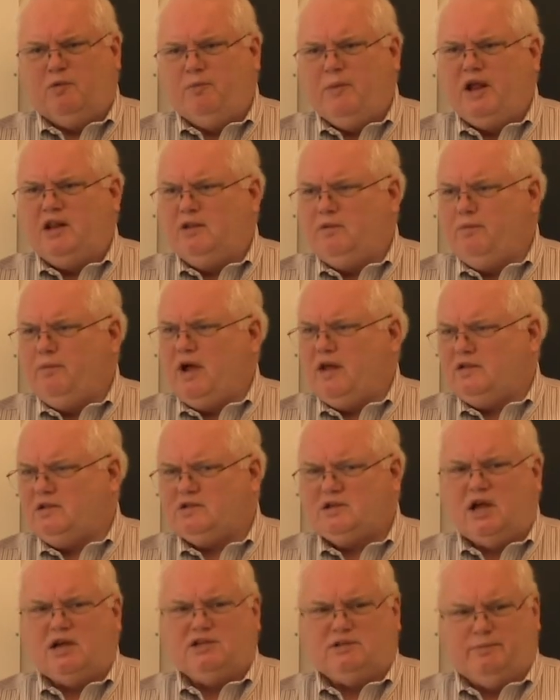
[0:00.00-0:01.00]
and made them about the
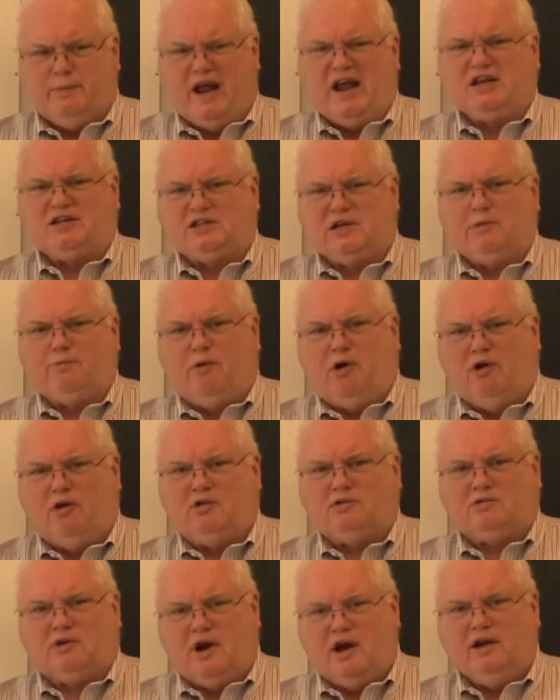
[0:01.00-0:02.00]
size of
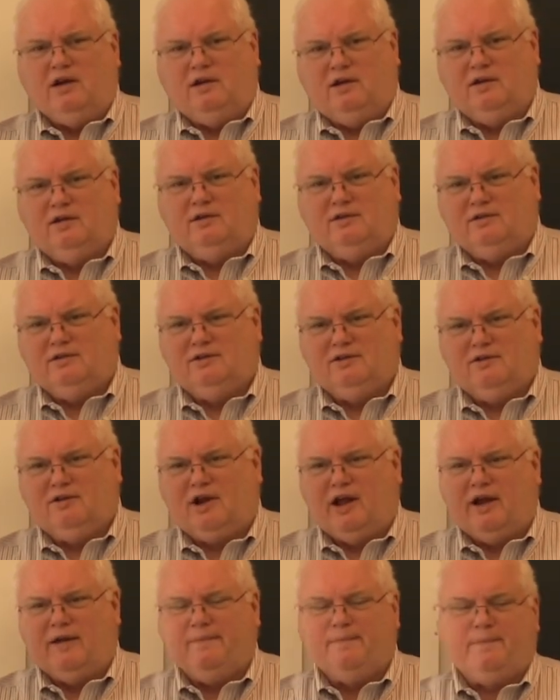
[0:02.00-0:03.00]
basketballs, right?
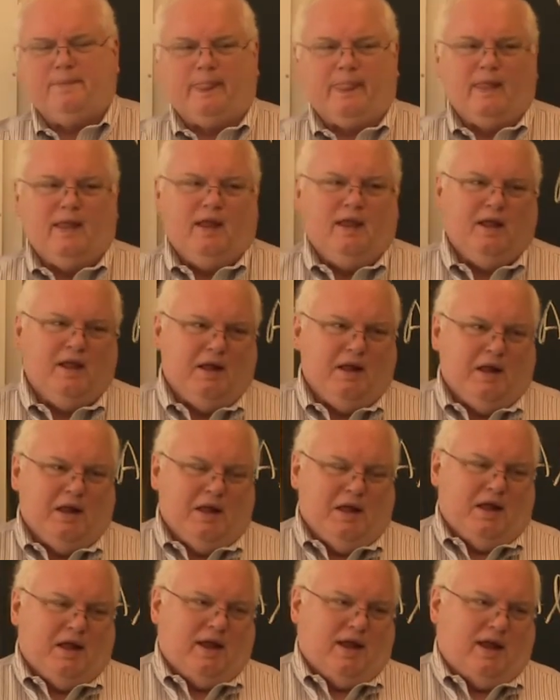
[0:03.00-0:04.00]
Okay.
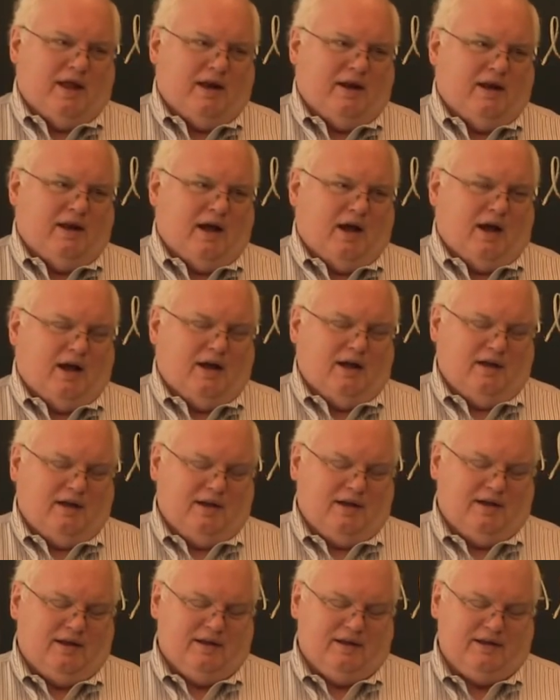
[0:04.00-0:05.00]
And uh,
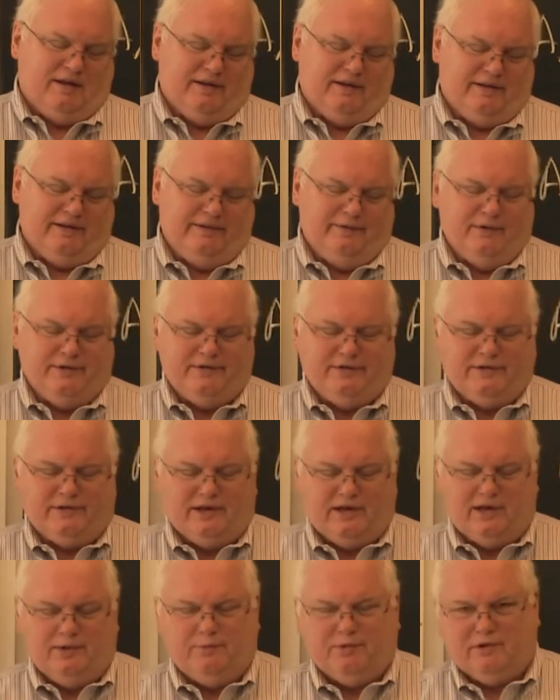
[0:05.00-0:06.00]
which is
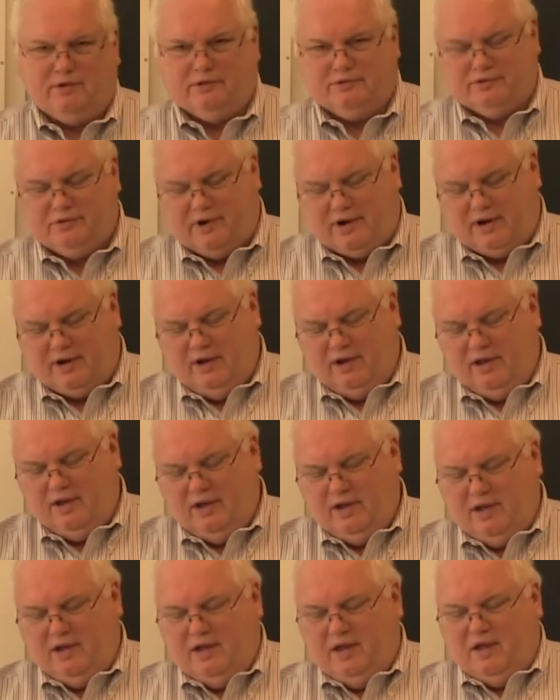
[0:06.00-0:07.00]
a typical trick.
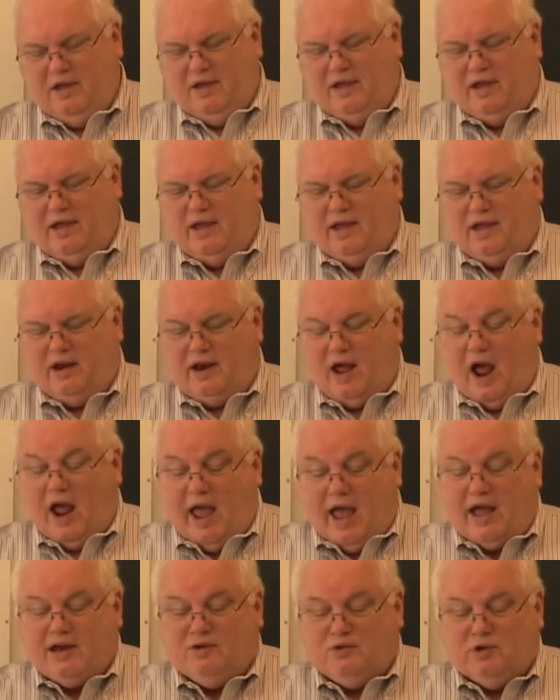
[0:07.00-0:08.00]
And
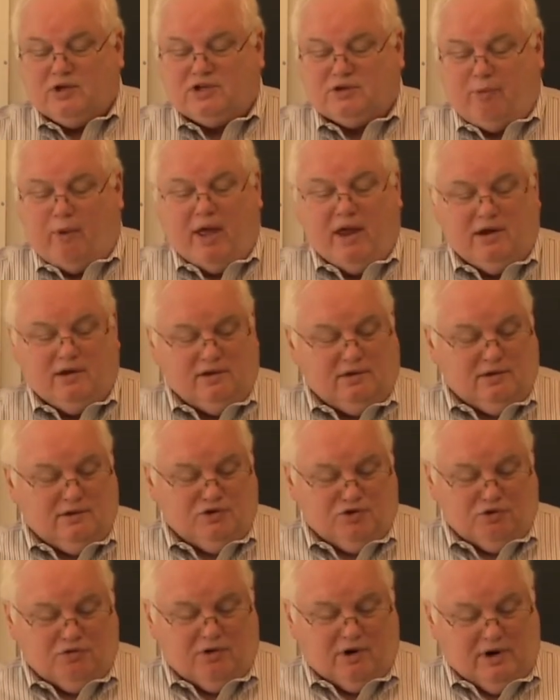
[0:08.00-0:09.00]
I had to explain to the
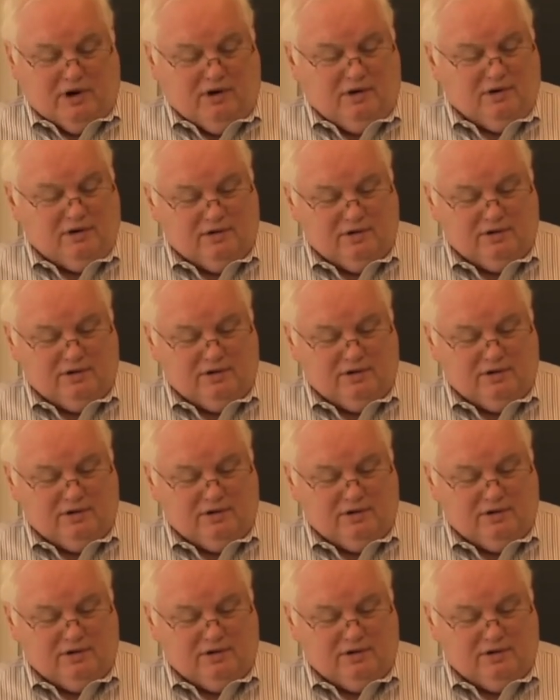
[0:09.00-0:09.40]
jury